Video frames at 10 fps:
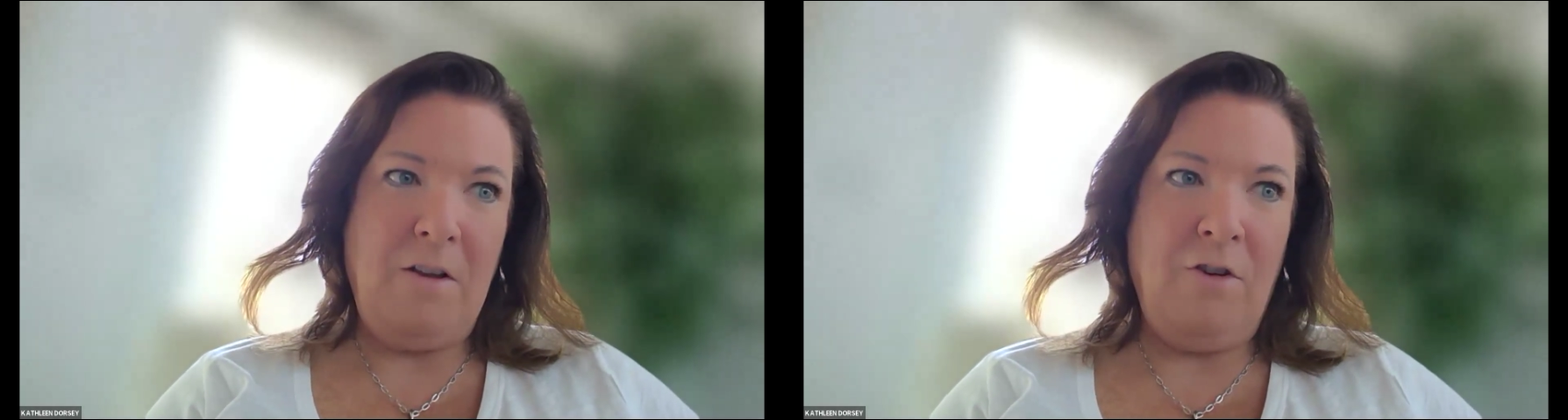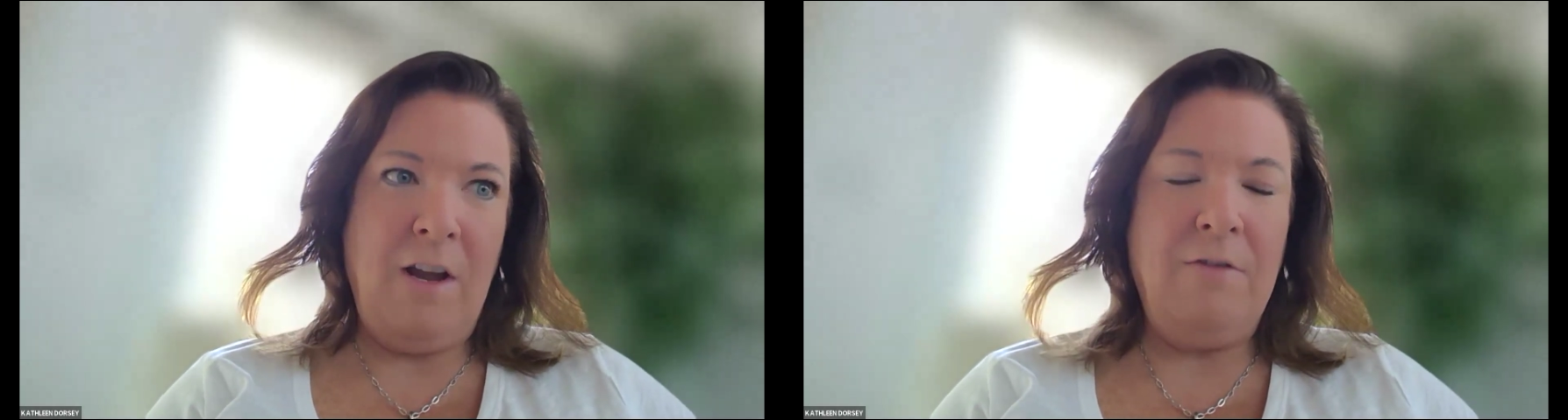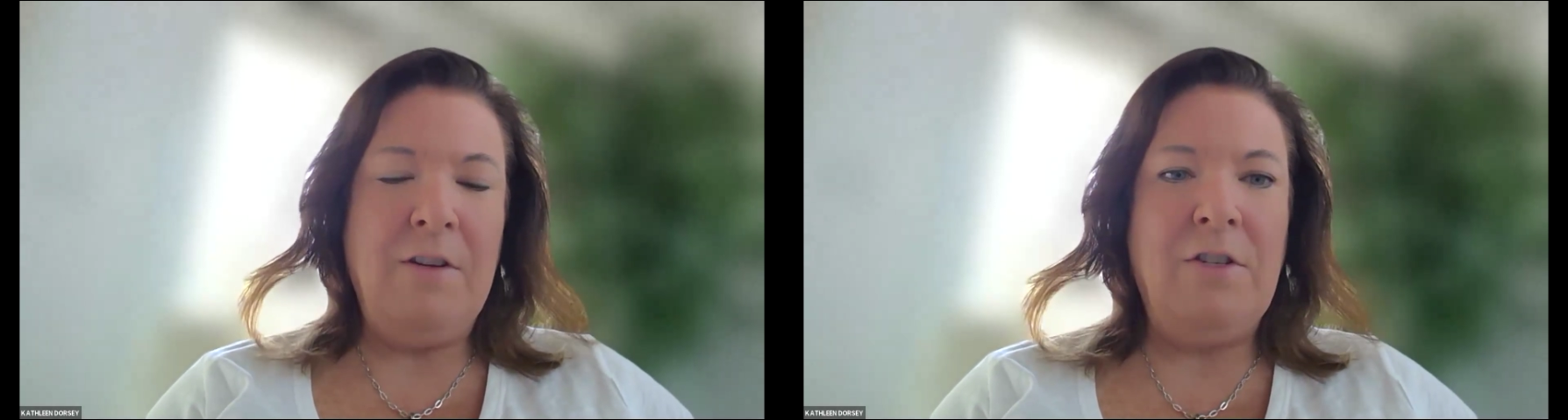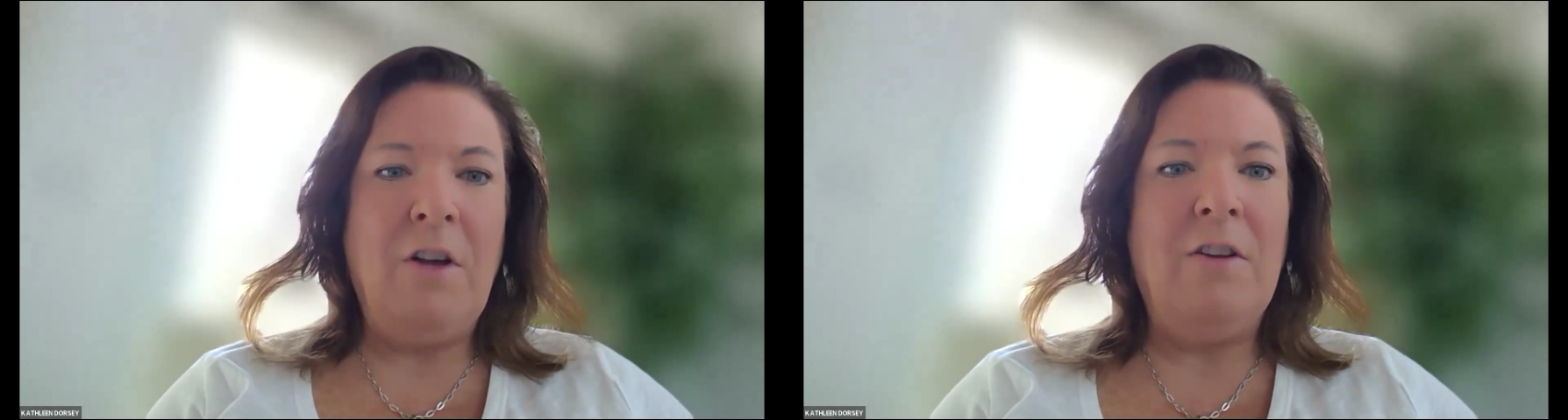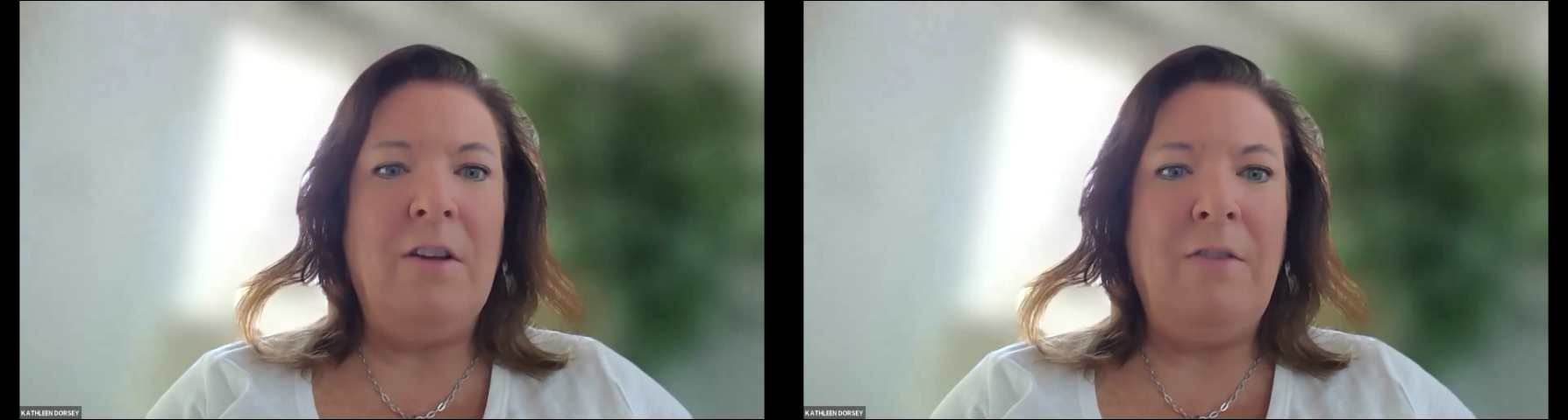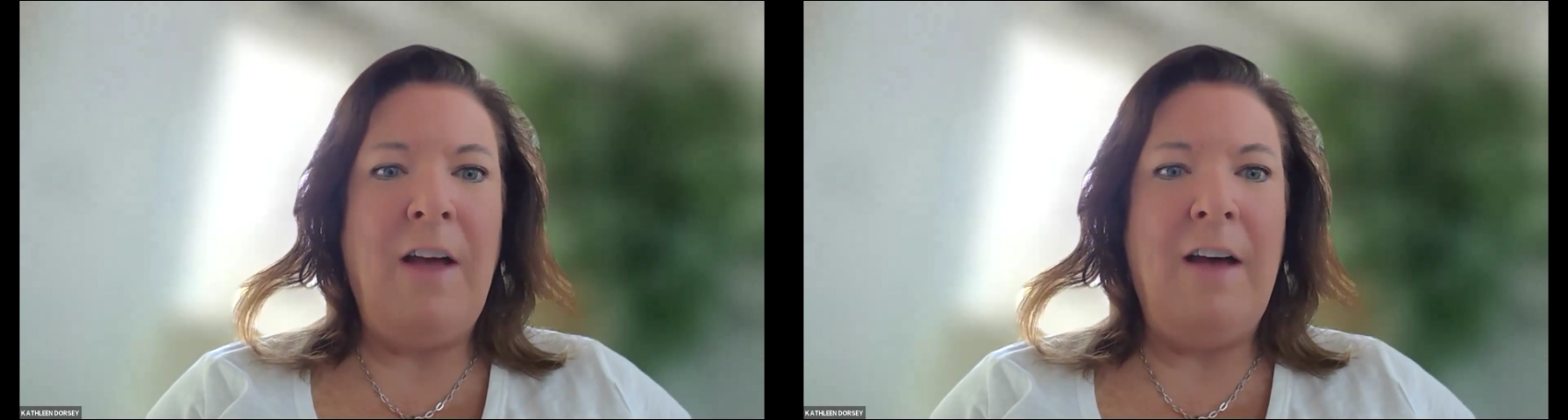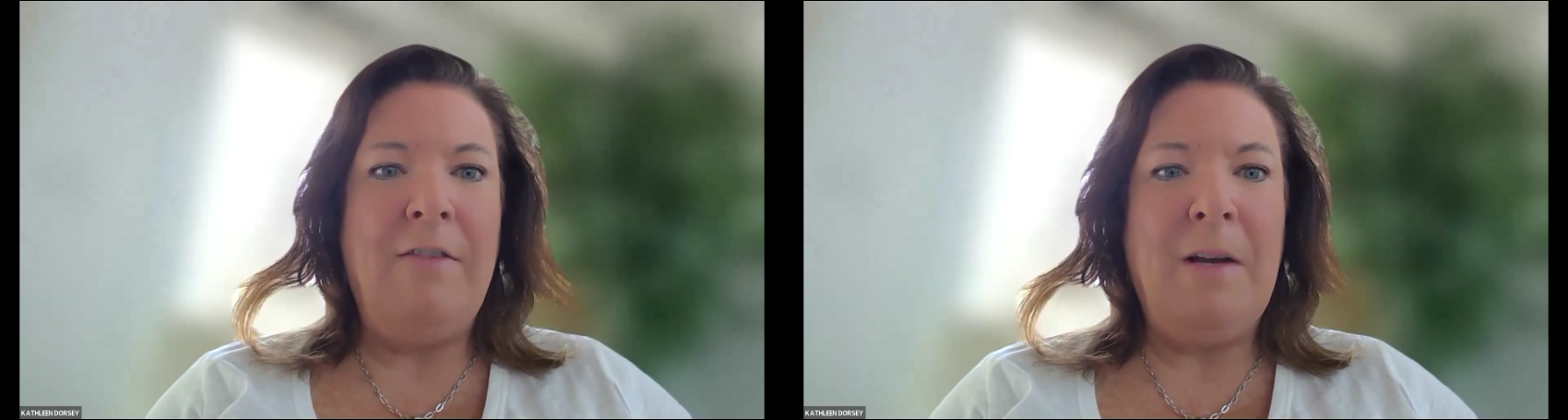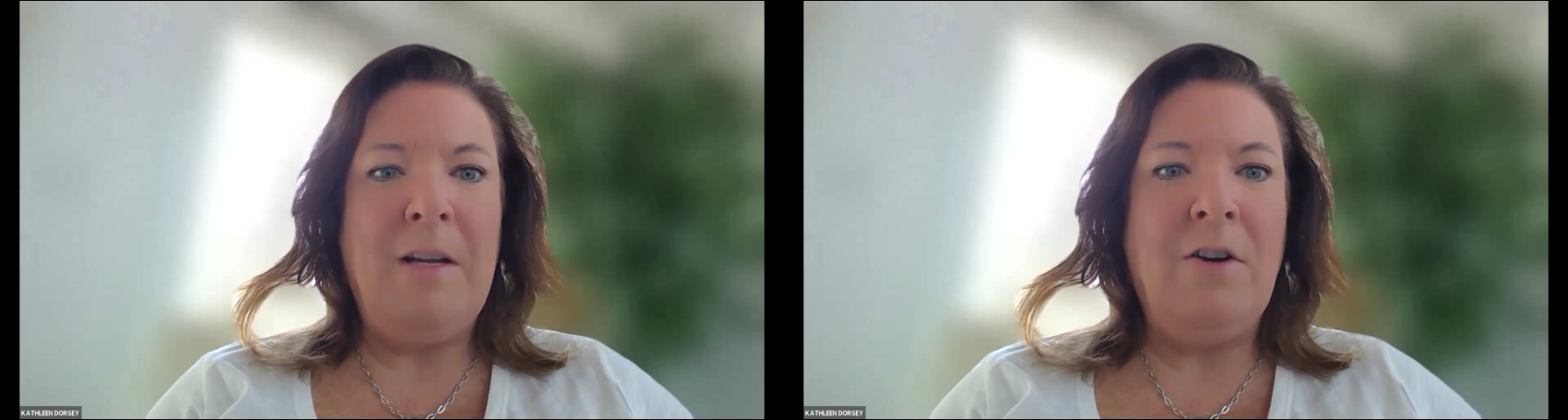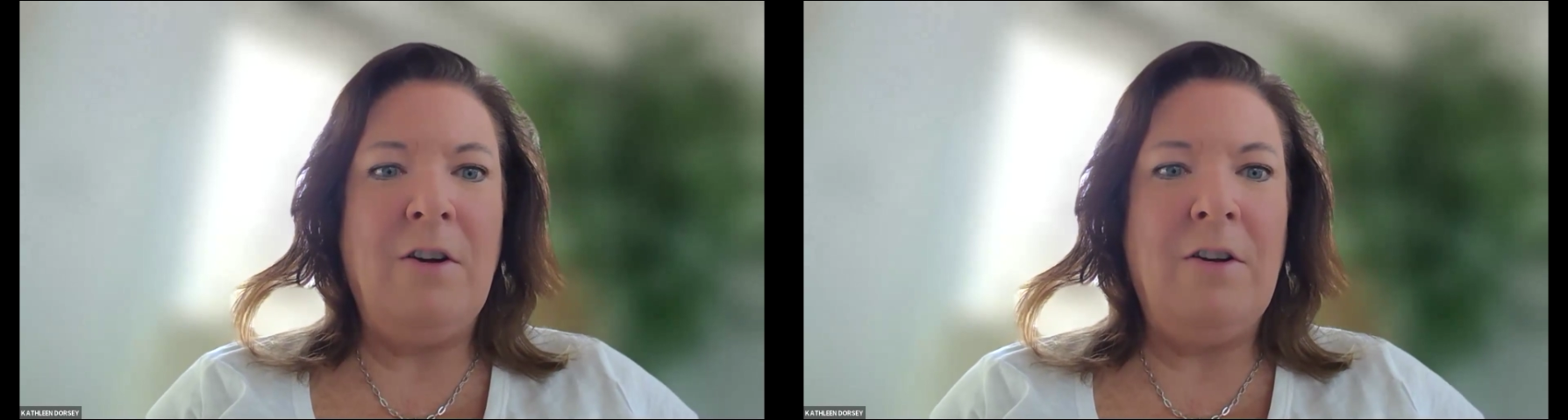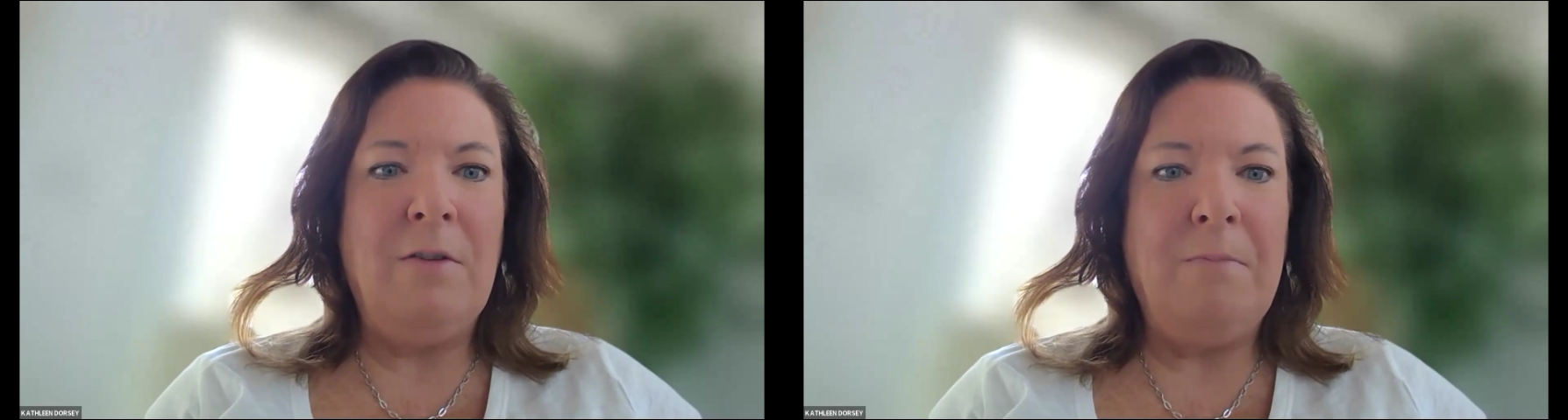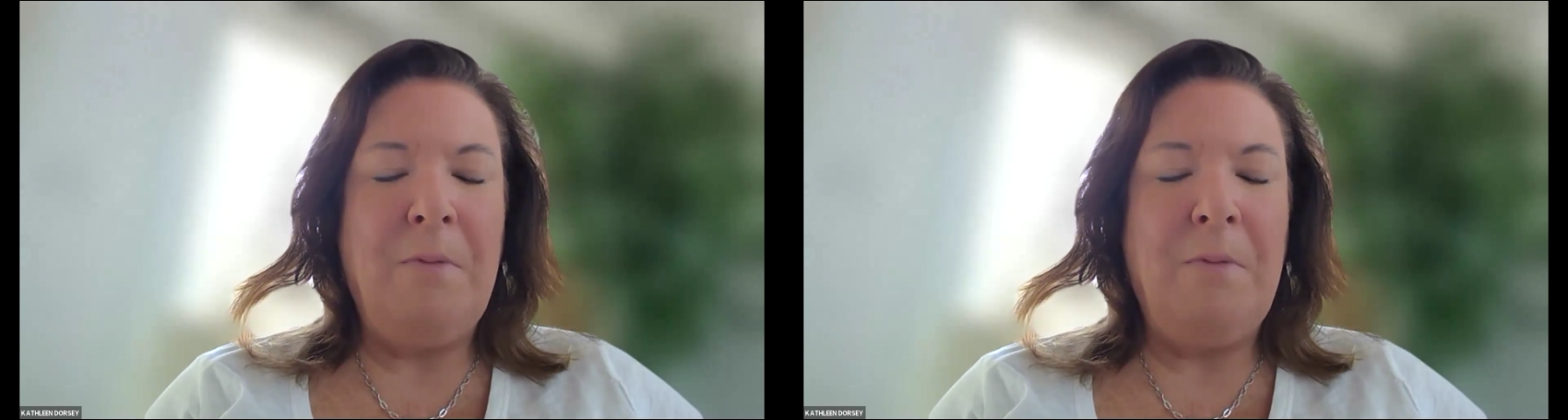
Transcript: result of having my daughter